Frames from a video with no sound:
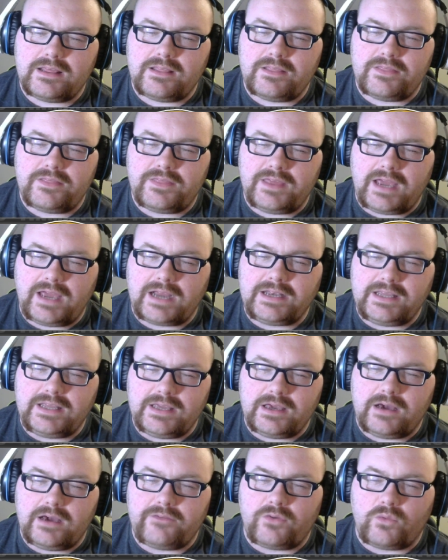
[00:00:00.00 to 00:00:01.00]
the
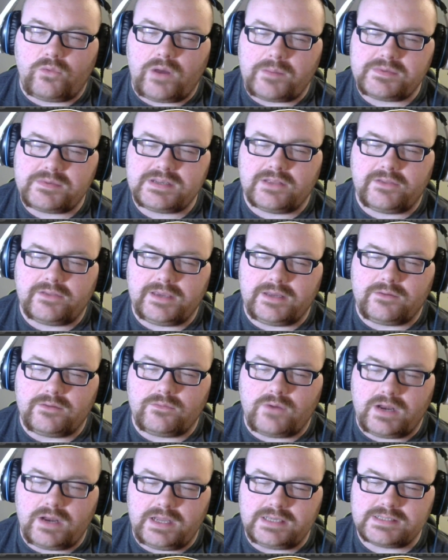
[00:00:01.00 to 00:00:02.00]
idea of a reptilian
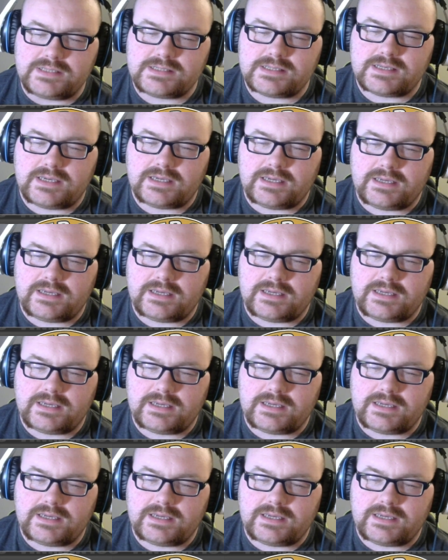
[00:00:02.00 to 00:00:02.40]
race